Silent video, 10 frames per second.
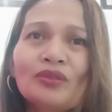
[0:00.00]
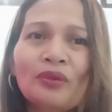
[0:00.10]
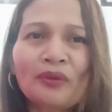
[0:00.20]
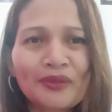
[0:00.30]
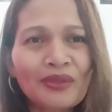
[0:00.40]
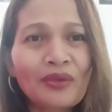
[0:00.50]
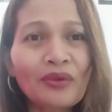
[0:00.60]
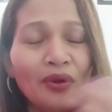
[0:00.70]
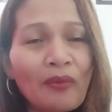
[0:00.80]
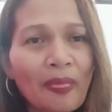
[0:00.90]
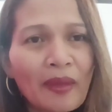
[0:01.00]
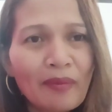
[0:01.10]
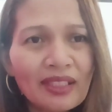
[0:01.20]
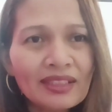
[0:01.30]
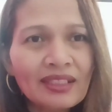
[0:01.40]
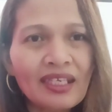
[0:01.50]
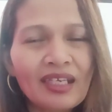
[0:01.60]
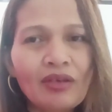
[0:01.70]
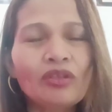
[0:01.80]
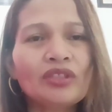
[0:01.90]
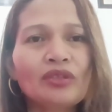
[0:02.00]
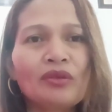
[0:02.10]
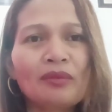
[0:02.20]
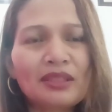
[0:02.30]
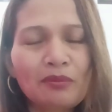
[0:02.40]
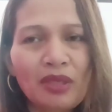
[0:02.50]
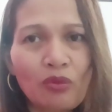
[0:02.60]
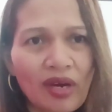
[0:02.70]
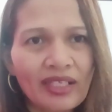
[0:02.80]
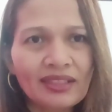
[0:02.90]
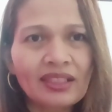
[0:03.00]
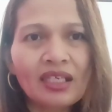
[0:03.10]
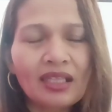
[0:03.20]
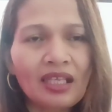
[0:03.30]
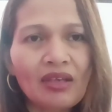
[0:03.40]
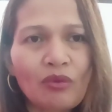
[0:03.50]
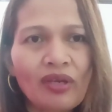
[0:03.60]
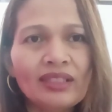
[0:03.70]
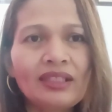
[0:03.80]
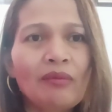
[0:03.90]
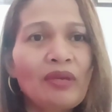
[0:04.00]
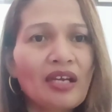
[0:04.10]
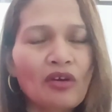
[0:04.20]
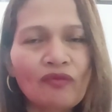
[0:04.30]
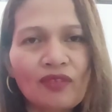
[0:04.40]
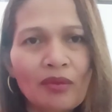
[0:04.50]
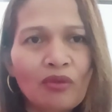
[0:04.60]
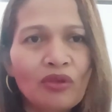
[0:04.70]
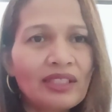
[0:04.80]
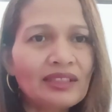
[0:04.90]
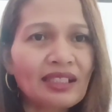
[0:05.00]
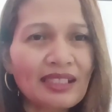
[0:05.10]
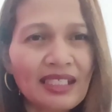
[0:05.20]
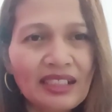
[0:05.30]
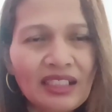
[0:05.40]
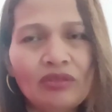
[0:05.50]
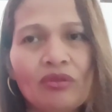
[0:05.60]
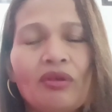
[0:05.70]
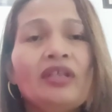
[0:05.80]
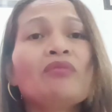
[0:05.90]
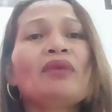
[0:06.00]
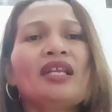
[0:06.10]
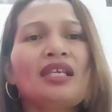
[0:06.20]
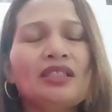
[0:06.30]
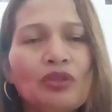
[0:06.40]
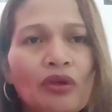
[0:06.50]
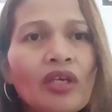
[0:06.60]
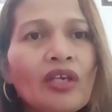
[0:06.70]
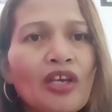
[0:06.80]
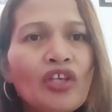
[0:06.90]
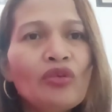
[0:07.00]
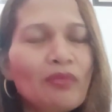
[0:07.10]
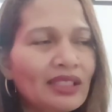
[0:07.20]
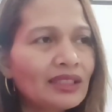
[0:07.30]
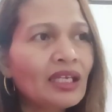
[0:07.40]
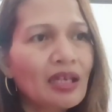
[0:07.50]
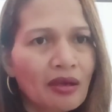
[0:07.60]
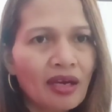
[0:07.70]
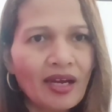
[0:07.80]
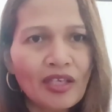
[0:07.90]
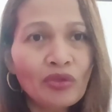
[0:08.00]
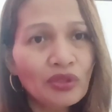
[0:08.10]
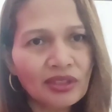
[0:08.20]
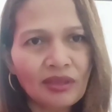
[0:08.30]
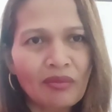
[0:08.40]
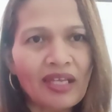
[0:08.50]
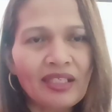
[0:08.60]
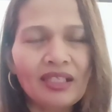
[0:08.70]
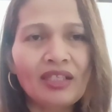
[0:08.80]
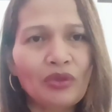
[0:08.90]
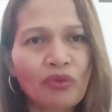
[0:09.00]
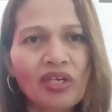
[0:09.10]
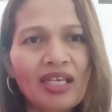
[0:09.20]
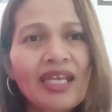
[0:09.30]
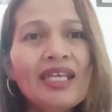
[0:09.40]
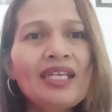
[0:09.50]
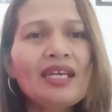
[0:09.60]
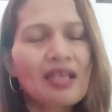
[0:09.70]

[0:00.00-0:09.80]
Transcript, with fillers: So must think also. You must be wise. Think wisely. Being an OFW is not easy to earn money. So you must use the money that you earn in